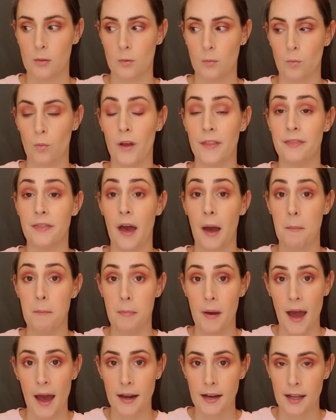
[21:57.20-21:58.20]
with that
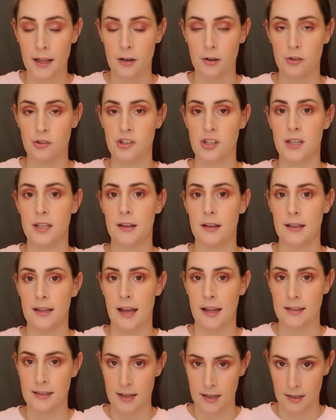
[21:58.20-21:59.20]
bad energy and
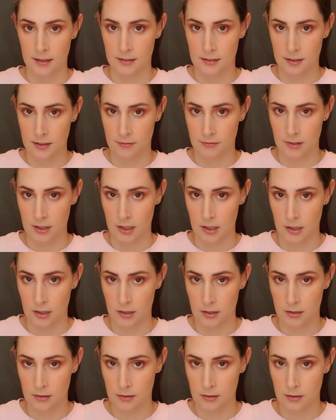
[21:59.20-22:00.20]
that negativity.
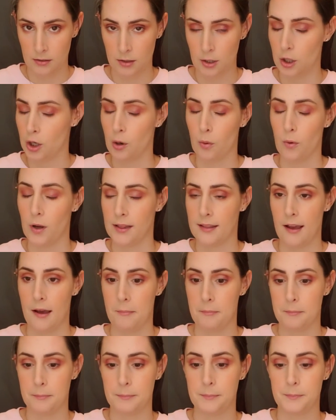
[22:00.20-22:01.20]
You don't want that.
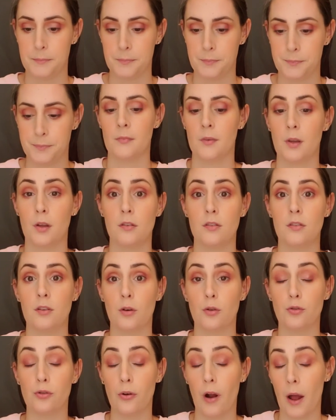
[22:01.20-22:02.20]

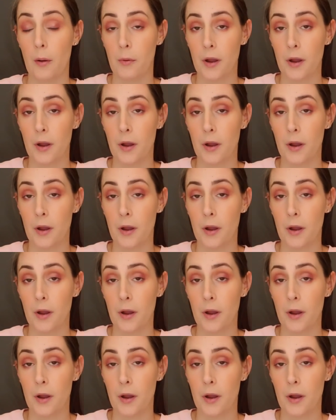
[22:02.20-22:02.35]
So, try